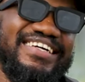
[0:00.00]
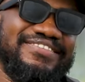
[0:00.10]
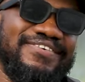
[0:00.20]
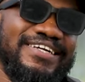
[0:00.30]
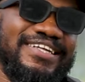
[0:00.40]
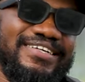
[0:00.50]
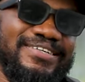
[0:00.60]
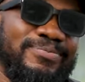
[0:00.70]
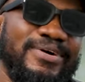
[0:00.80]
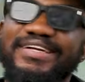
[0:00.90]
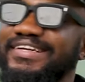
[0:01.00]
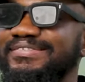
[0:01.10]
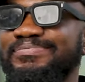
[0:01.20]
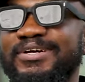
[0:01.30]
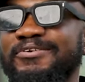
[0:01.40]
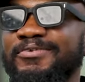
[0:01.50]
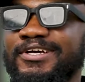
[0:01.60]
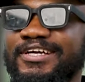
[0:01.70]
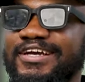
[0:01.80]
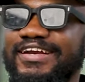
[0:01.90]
X Factor at a point. They didn't pick me.